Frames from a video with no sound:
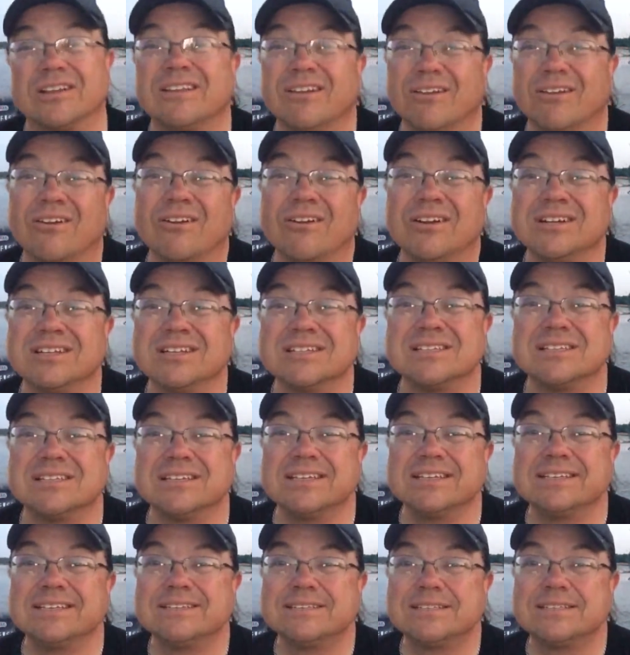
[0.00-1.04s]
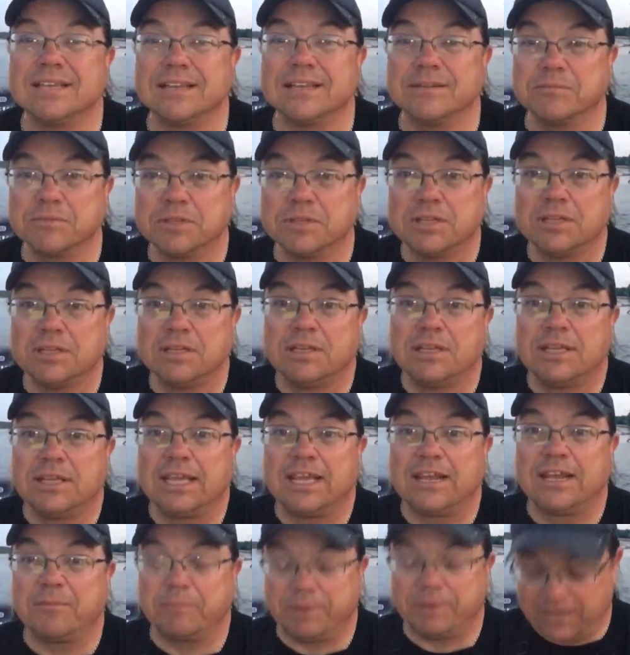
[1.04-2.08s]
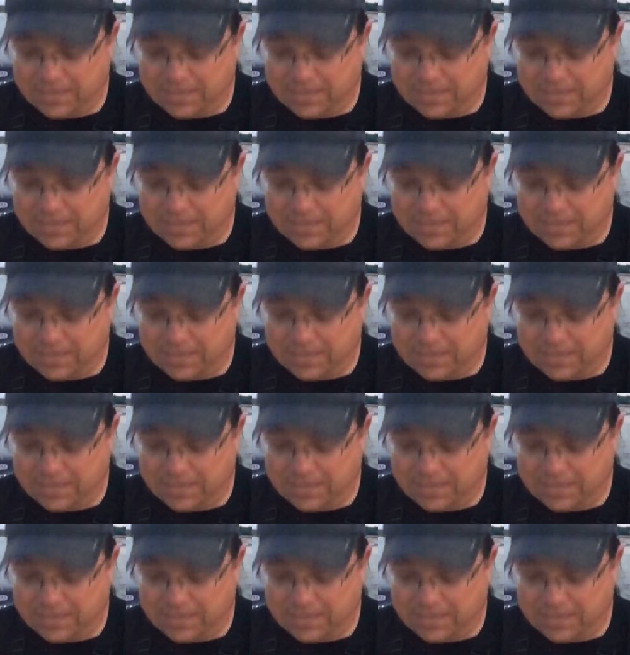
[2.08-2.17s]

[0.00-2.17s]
they're hard to see. So it'll be